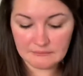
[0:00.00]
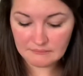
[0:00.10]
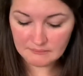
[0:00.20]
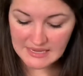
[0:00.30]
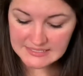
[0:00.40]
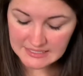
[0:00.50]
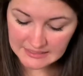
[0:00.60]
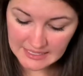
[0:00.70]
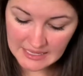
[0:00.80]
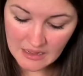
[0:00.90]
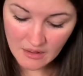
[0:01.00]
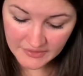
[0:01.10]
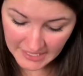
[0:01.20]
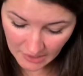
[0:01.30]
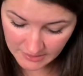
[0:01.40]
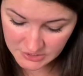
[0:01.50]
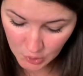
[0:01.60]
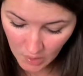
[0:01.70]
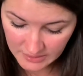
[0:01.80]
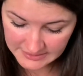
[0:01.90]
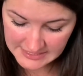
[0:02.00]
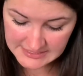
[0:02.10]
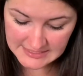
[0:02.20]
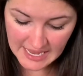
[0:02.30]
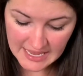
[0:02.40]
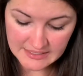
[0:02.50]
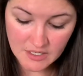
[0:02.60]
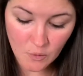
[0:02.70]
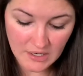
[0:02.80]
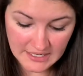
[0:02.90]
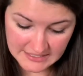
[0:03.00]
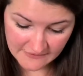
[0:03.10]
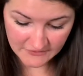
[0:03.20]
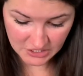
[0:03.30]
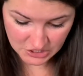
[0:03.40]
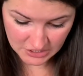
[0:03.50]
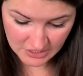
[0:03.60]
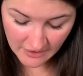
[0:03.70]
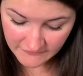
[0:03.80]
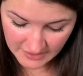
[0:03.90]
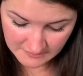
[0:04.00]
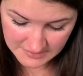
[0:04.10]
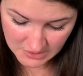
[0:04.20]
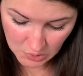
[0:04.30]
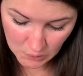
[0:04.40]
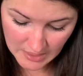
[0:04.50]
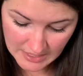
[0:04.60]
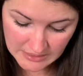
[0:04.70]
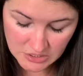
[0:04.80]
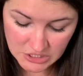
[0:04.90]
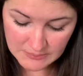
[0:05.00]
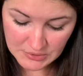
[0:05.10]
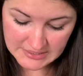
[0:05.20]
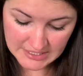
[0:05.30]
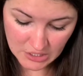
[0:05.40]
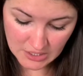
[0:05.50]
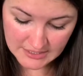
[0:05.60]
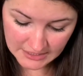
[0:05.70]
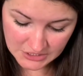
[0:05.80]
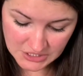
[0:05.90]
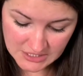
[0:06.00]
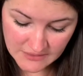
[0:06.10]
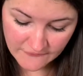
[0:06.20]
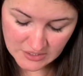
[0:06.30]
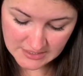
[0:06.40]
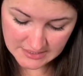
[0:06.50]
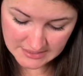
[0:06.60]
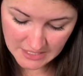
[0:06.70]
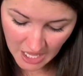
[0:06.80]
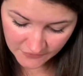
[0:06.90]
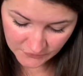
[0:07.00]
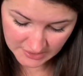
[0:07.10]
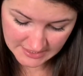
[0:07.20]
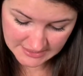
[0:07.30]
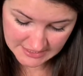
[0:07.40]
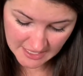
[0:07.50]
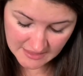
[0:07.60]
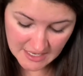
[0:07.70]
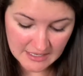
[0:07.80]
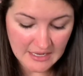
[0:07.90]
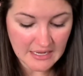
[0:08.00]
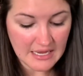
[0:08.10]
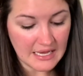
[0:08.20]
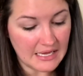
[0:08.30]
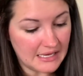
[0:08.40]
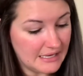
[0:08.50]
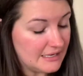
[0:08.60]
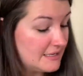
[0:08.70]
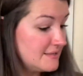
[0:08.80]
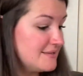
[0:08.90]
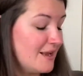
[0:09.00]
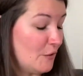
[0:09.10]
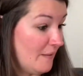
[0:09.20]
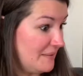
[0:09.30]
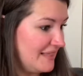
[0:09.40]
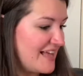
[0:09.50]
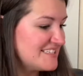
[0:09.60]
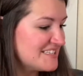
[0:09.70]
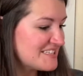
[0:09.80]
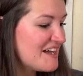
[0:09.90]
basically the character qualities and a working definition of them. So she puts here diligence versus slothfulness, and then it is, I don't have my glasses,